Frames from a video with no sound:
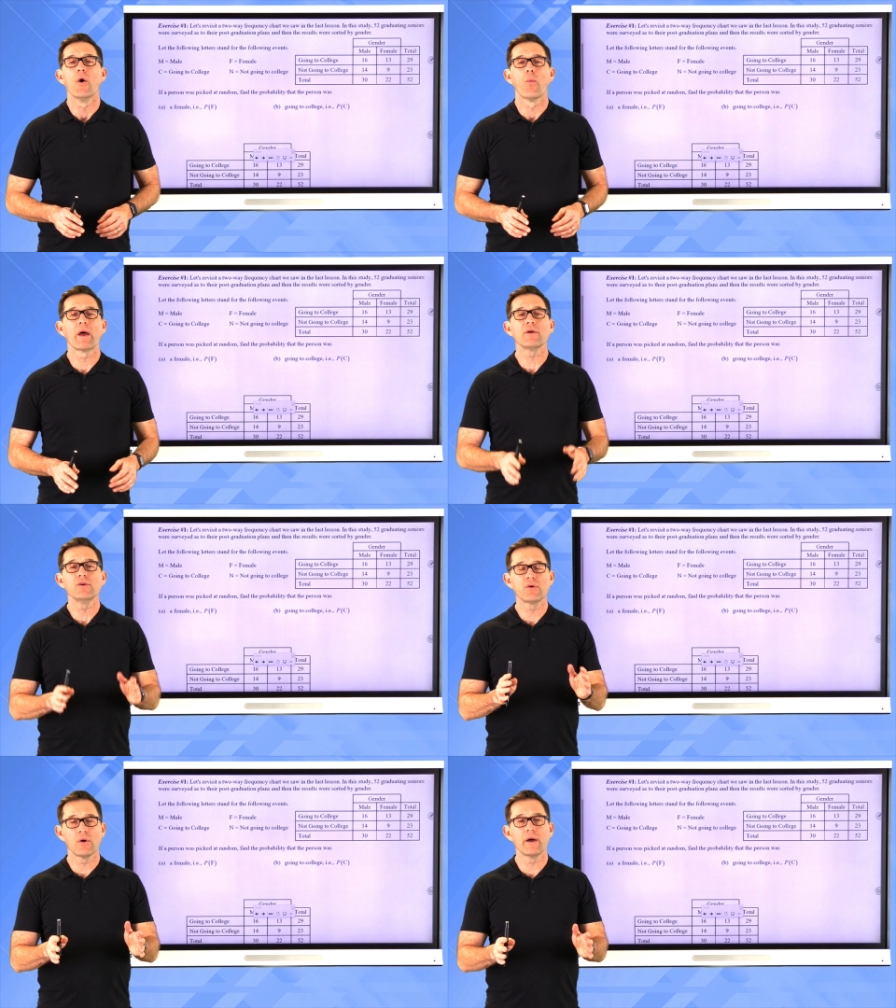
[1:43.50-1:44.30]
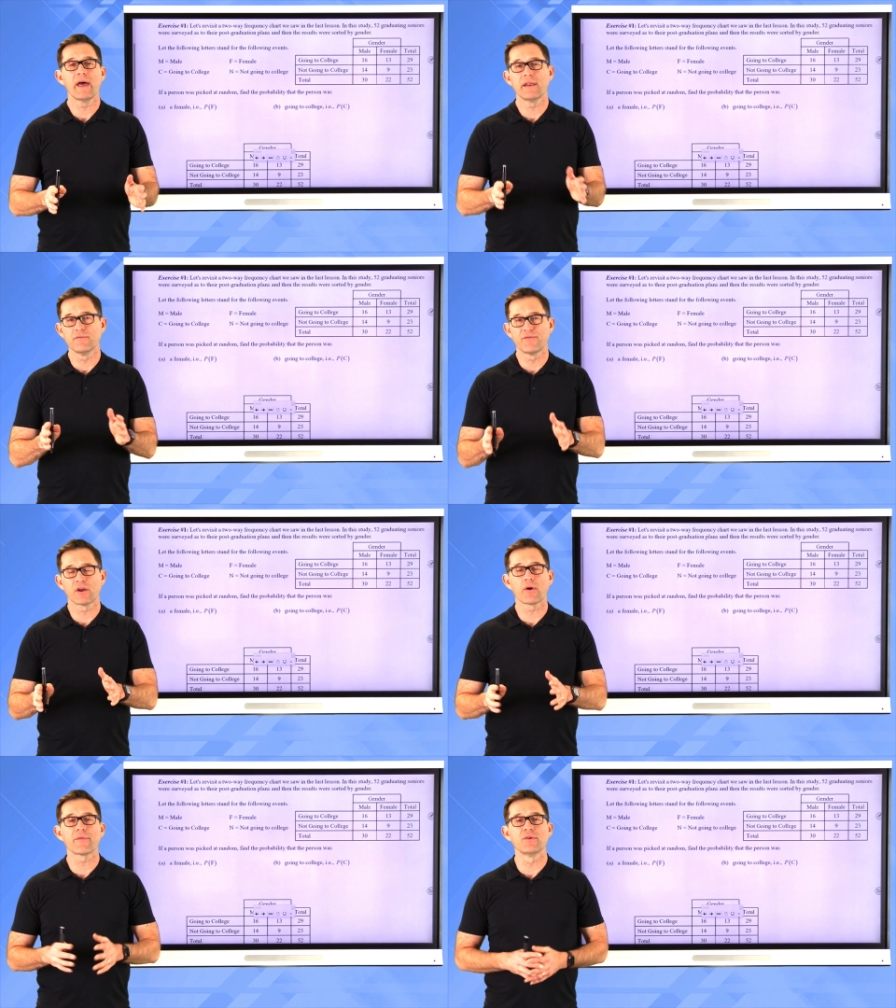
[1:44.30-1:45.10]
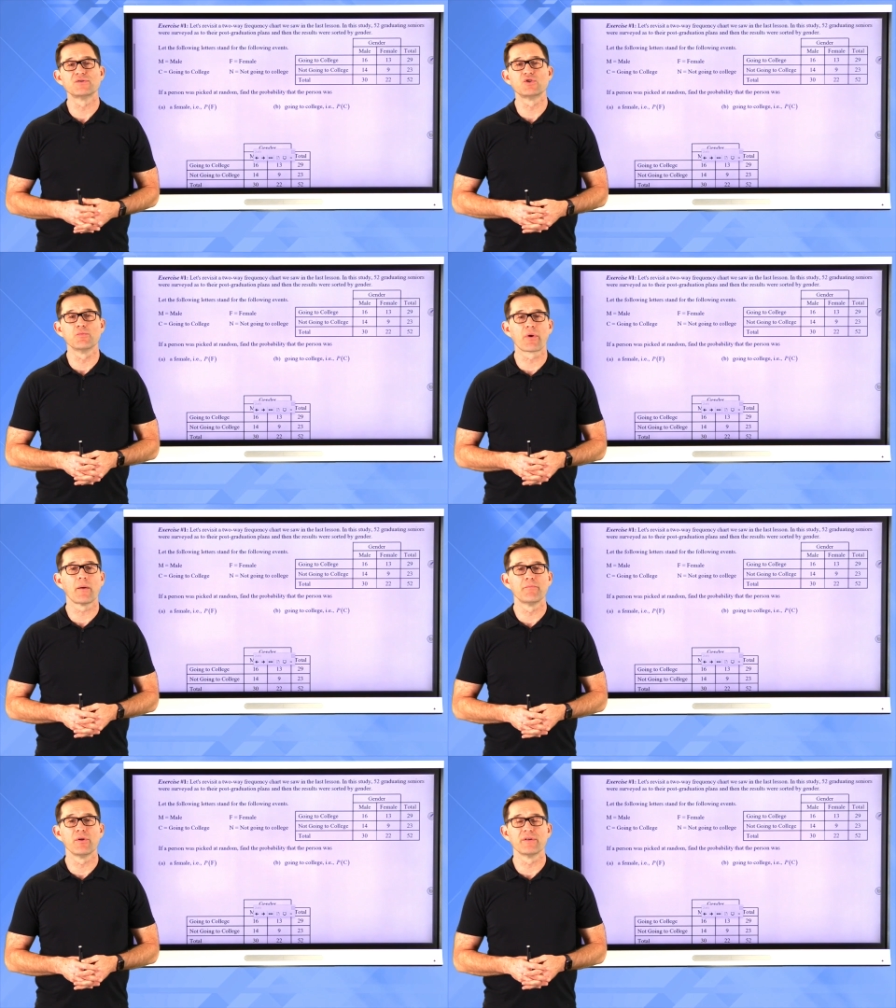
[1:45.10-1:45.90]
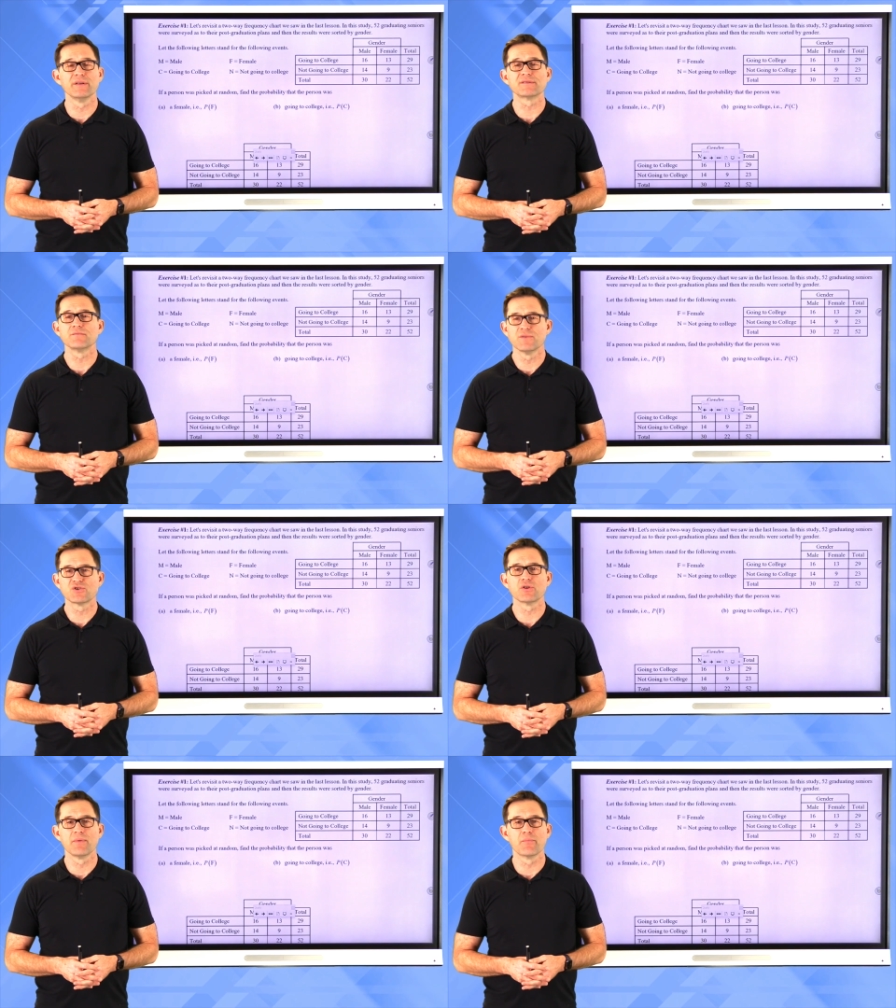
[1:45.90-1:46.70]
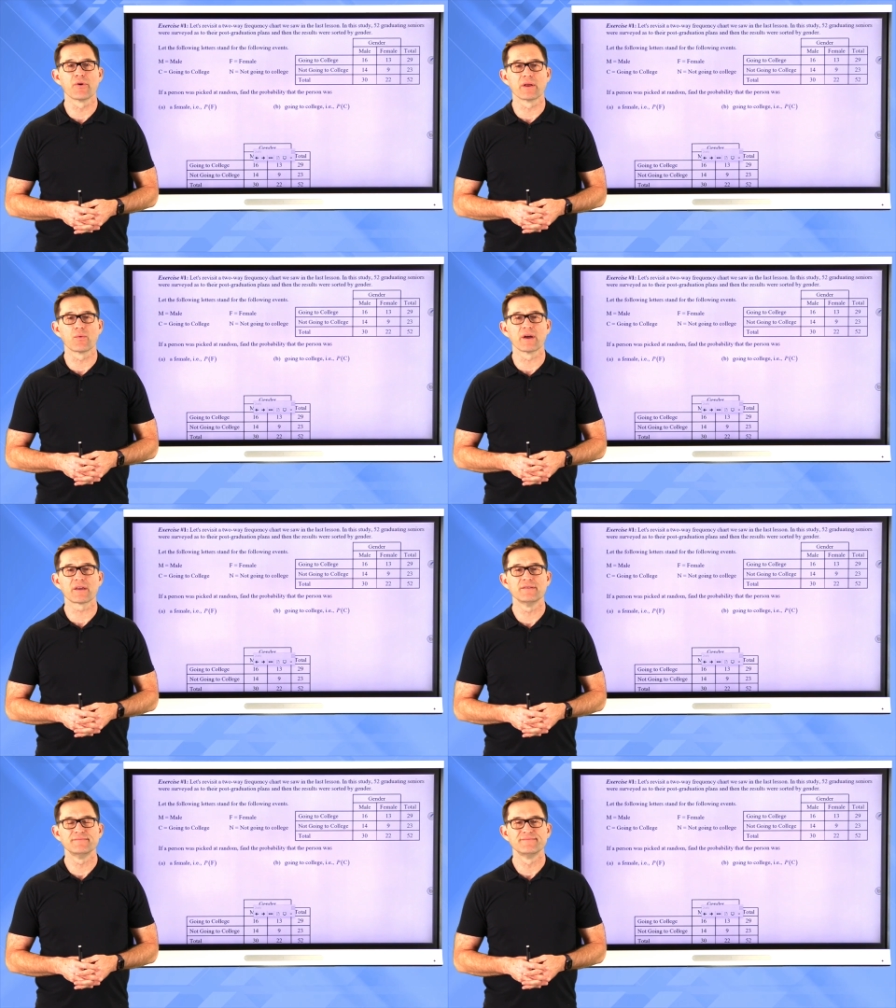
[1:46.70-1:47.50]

Why don't you go ahead and figure out those two probabilities? This should be pretty quick.